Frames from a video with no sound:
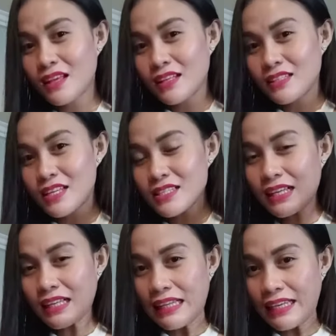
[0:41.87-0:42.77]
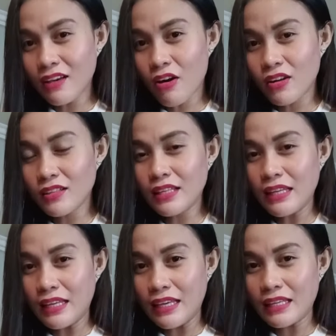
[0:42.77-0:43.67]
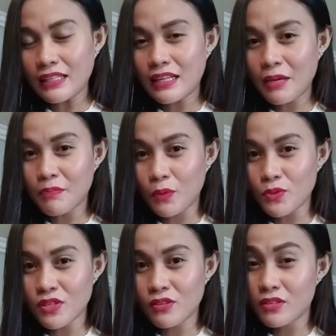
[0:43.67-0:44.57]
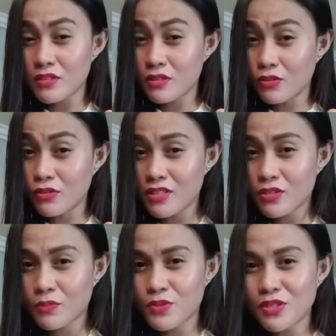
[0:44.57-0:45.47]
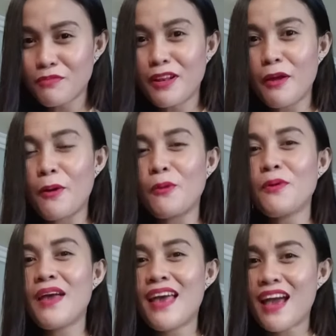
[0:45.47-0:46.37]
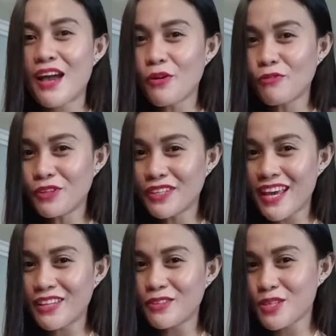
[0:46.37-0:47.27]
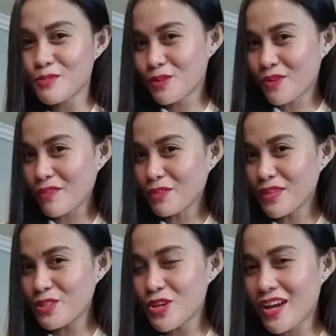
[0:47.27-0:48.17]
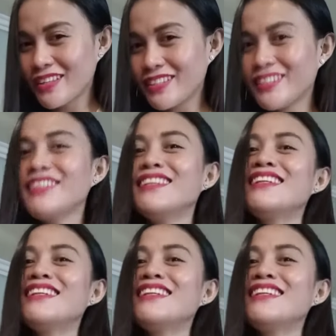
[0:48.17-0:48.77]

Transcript: just click on the link that I posted in the description below, and don't forget to subscribe on my channel,